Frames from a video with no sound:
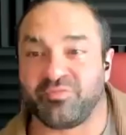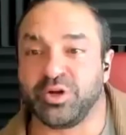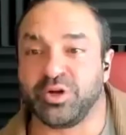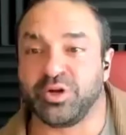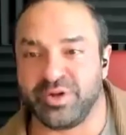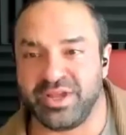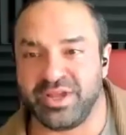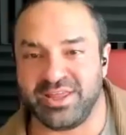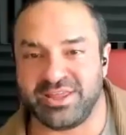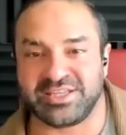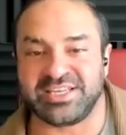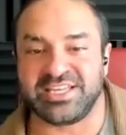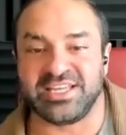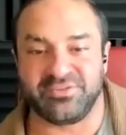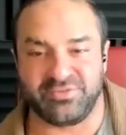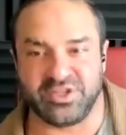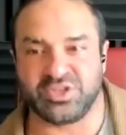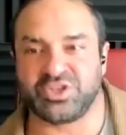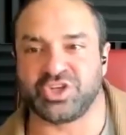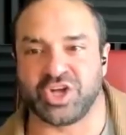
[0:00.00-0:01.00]
Bluey, the
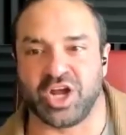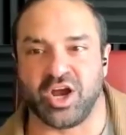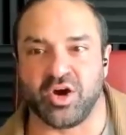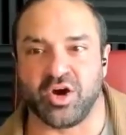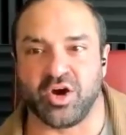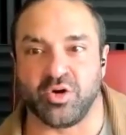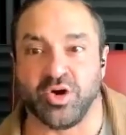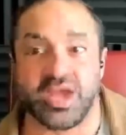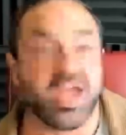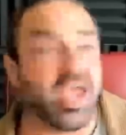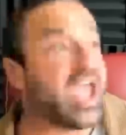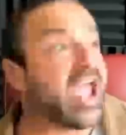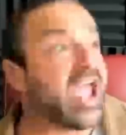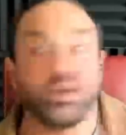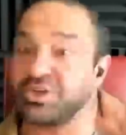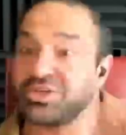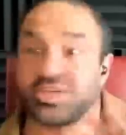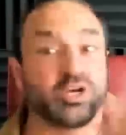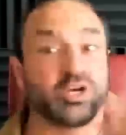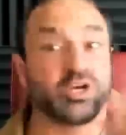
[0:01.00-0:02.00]
TV show, and you're
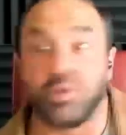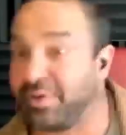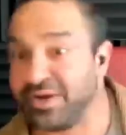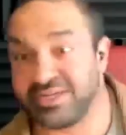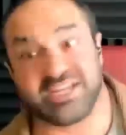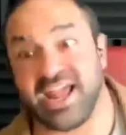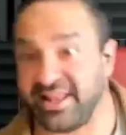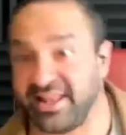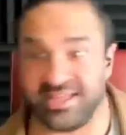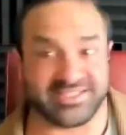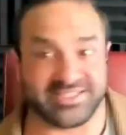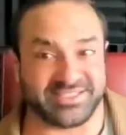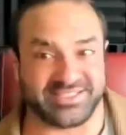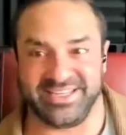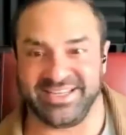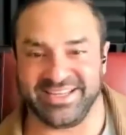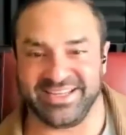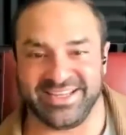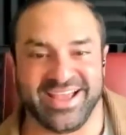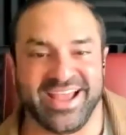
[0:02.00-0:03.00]
just going to do a bunch of
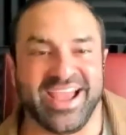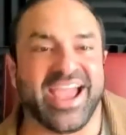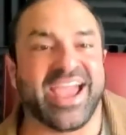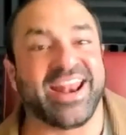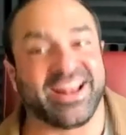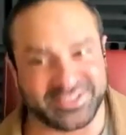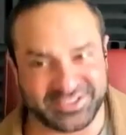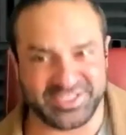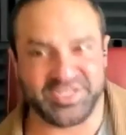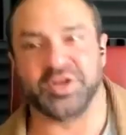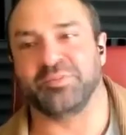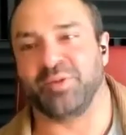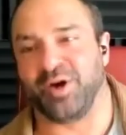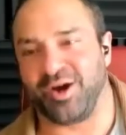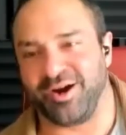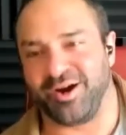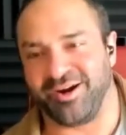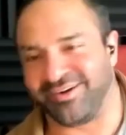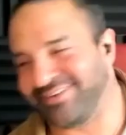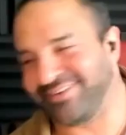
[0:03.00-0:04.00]
LSD, and I'll see you
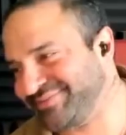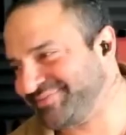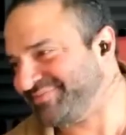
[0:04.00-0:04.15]
tomorrow.